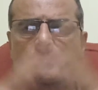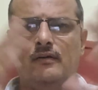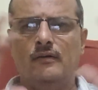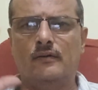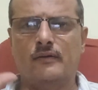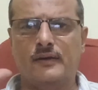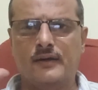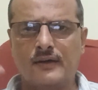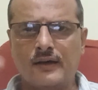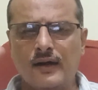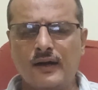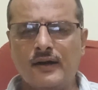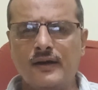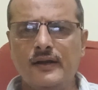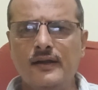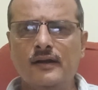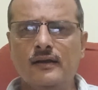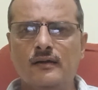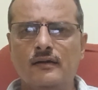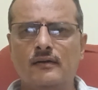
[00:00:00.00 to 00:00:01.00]

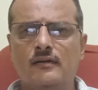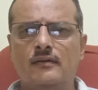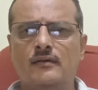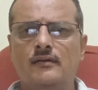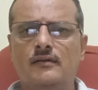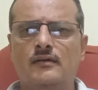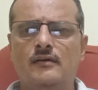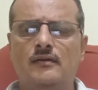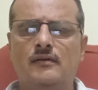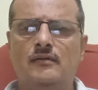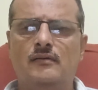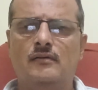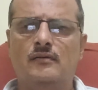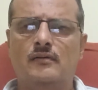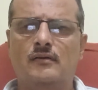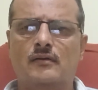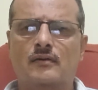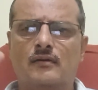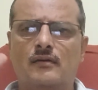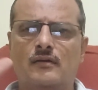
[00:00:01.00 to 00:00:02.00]
regarding
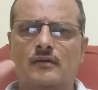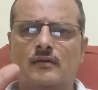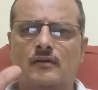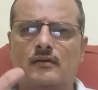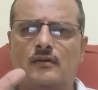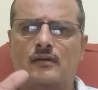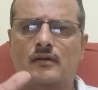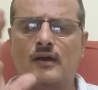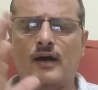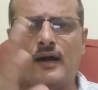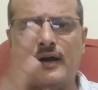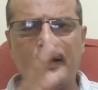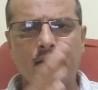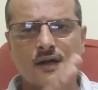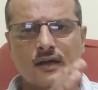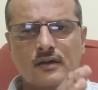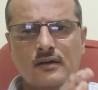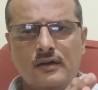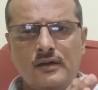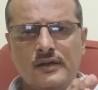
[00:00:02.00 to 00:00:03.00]

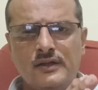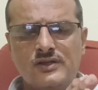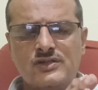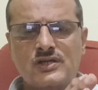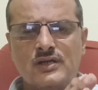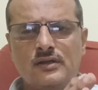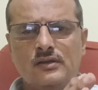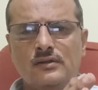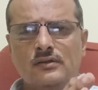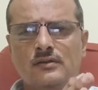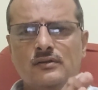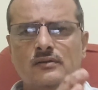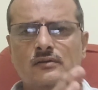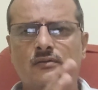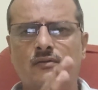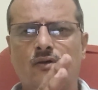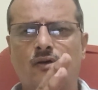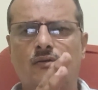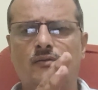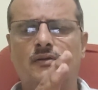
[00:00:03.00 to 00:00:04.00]
cardiac condition
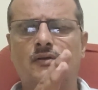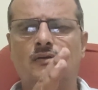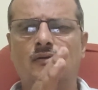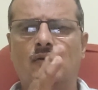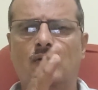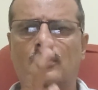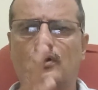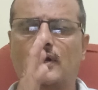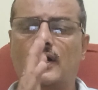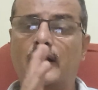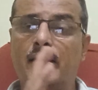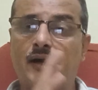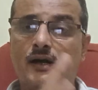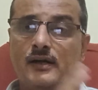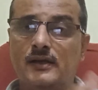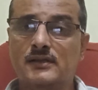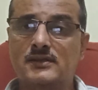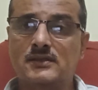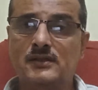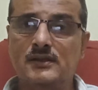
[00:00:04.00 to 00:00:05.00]
or cardiac
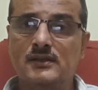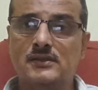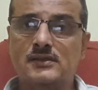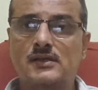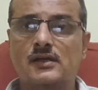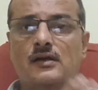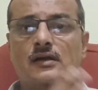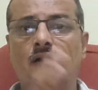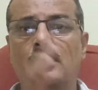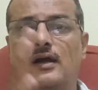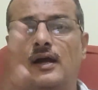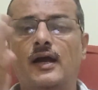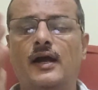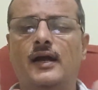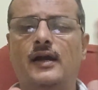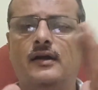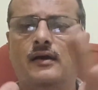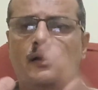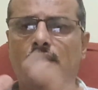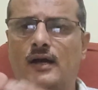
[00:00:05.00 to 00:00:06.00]
disease
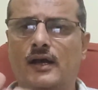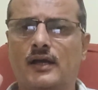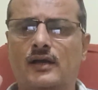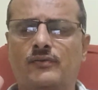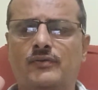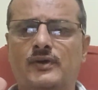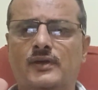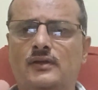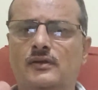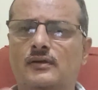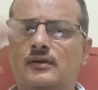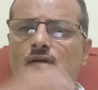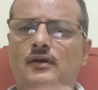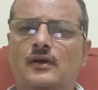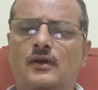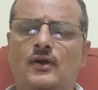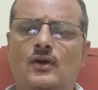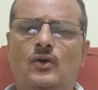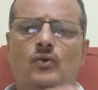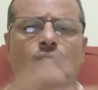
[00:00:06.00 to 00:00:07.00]
and Ayurveda,
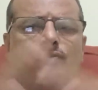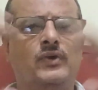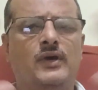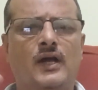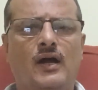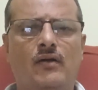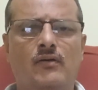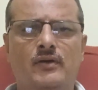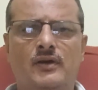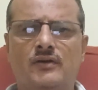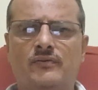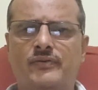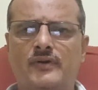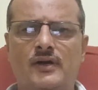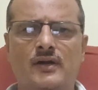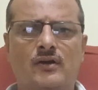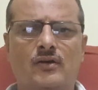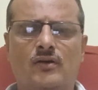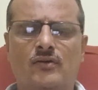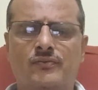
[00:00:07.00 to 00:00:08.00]
we have
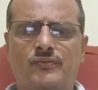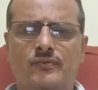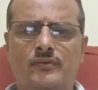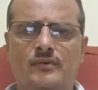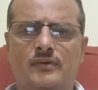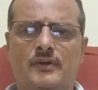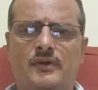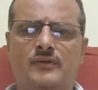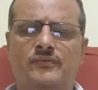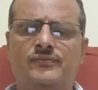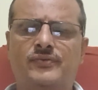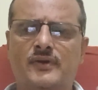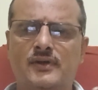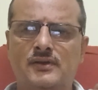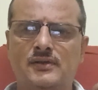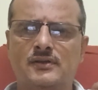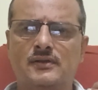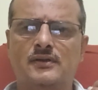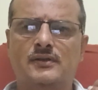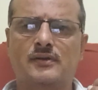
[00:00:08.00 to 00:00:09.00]

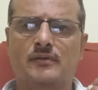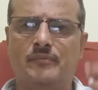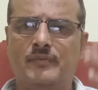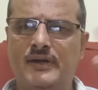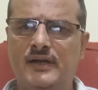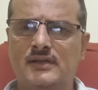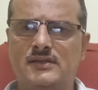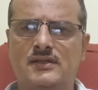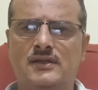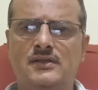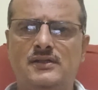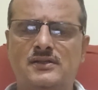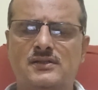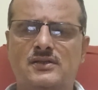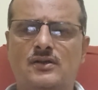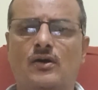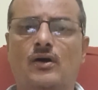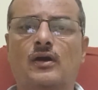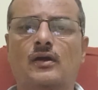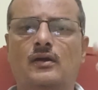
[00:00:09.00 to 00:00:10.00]
different
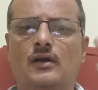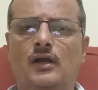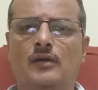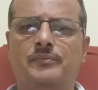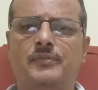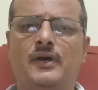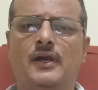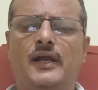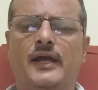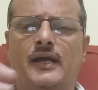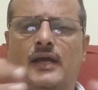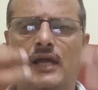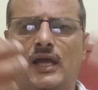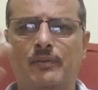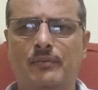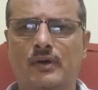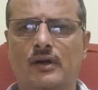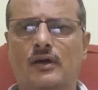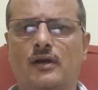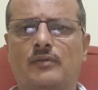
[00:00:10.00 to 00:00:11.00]
medicines or kalpa like
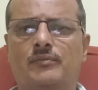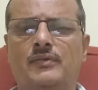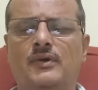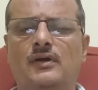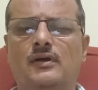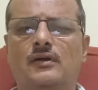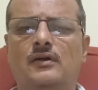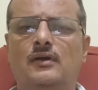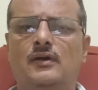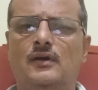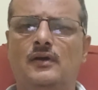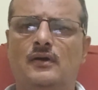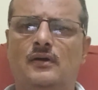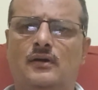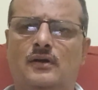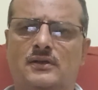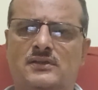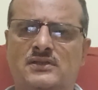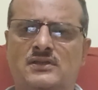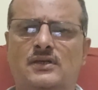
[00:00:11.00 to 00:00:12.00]
Hemagarbha,
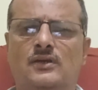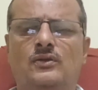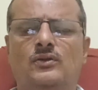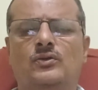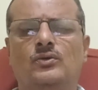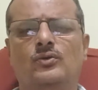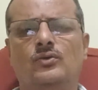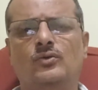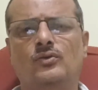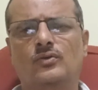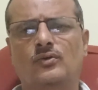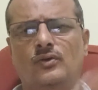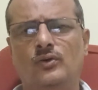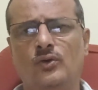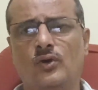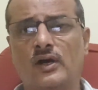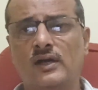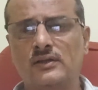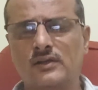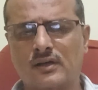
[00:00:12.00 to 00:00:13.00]
Rasa Sindur,
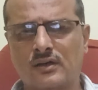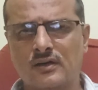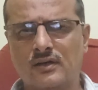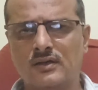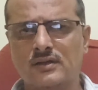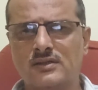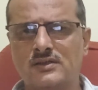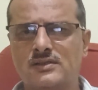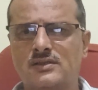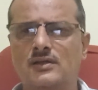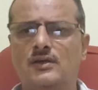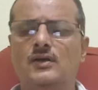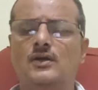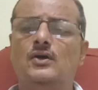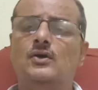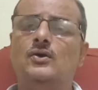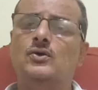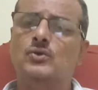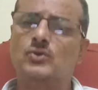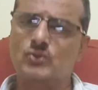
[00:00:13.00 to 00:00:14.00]
Yogendra Ras,
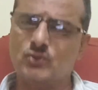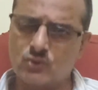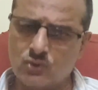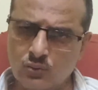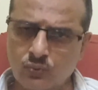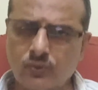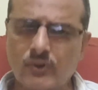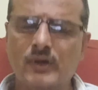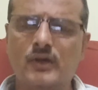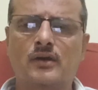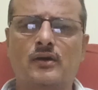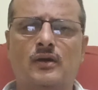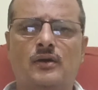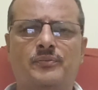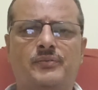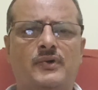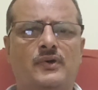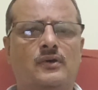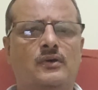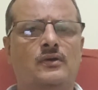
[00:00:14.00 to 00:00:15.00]
Suvarna
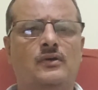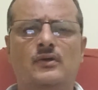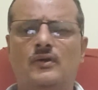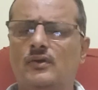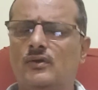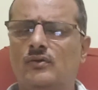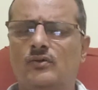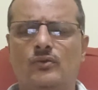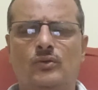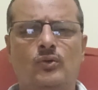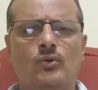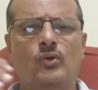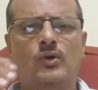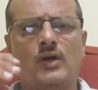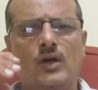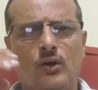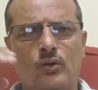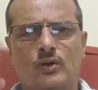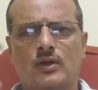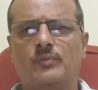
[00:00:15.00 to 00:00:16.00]
Kalpa, no
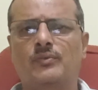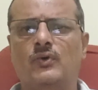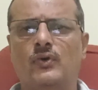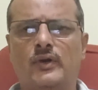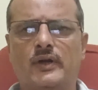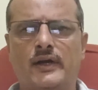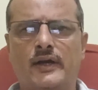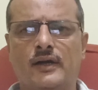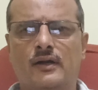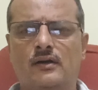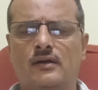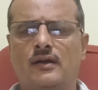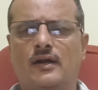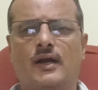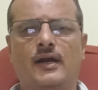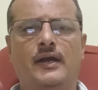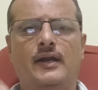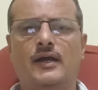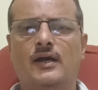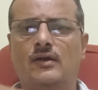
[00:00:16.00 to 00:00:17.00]
doubt about that,
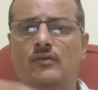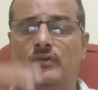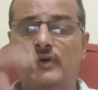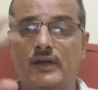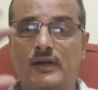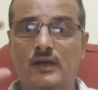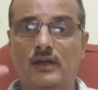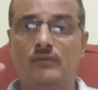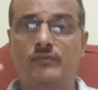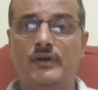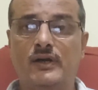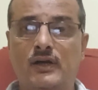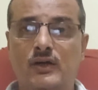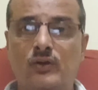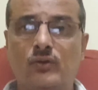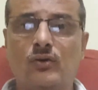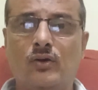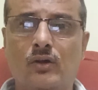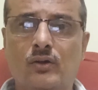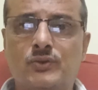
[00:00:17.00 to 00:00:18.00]
and they are very
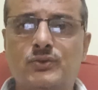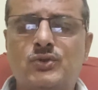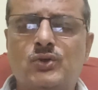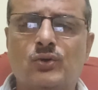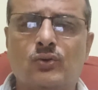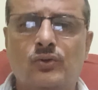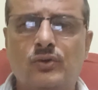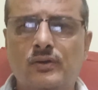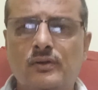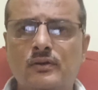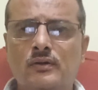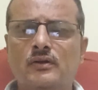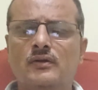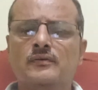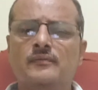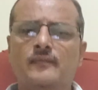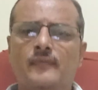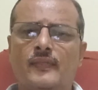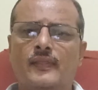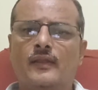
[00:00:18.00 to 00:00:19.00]
effective also.
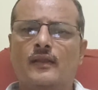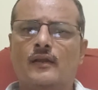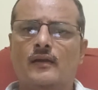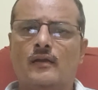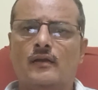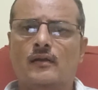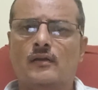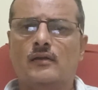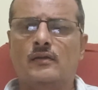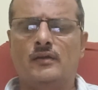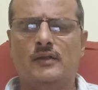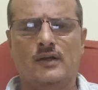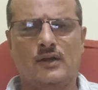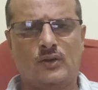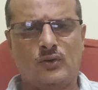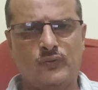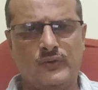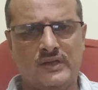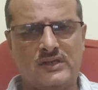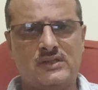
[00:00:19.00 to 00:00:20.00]
The
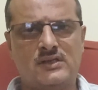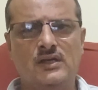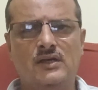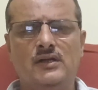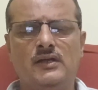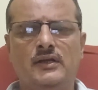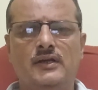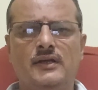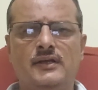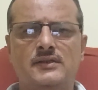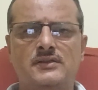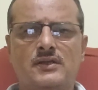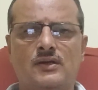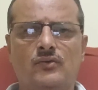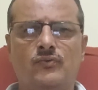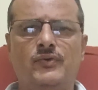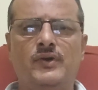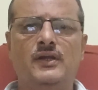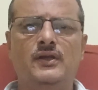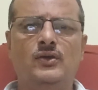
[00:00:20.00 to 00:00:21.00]
question is
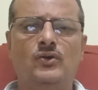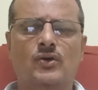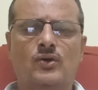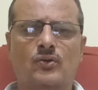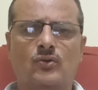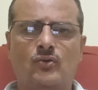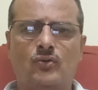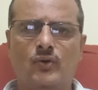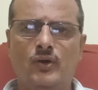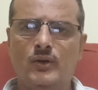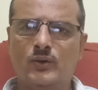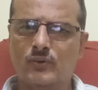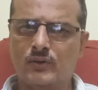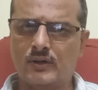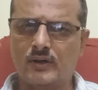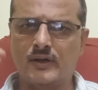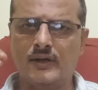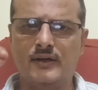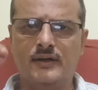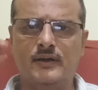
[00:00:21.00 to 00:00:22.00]
when you are going to
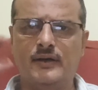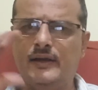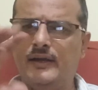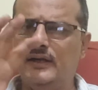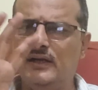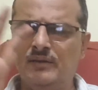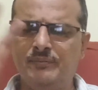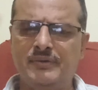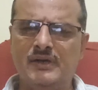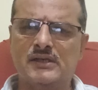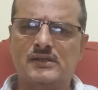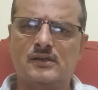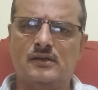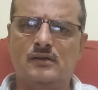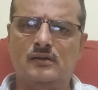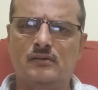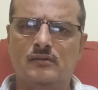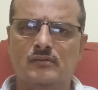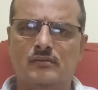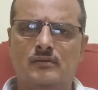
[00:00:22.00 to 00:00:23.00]
treat any
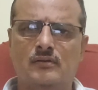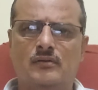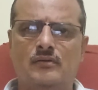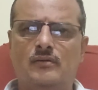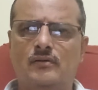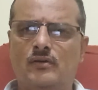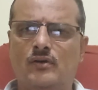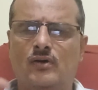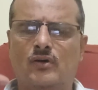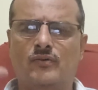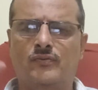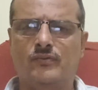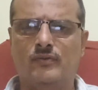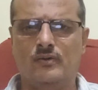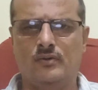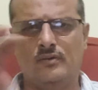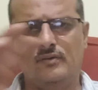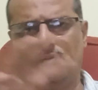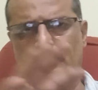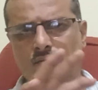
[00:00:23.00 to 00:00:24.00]
patient of
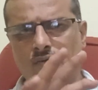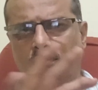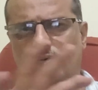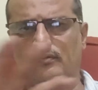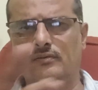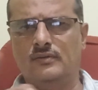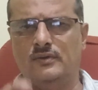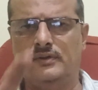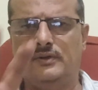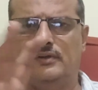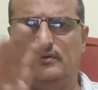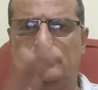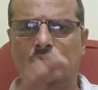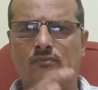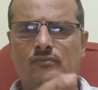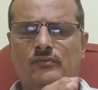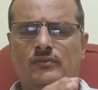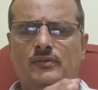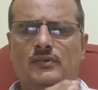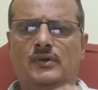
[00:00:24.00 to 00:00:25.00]

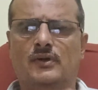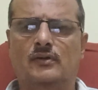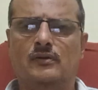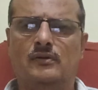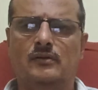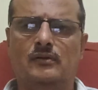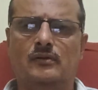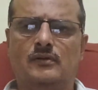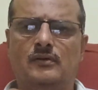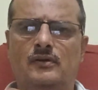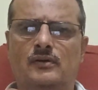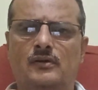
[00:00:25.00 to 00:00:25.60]
the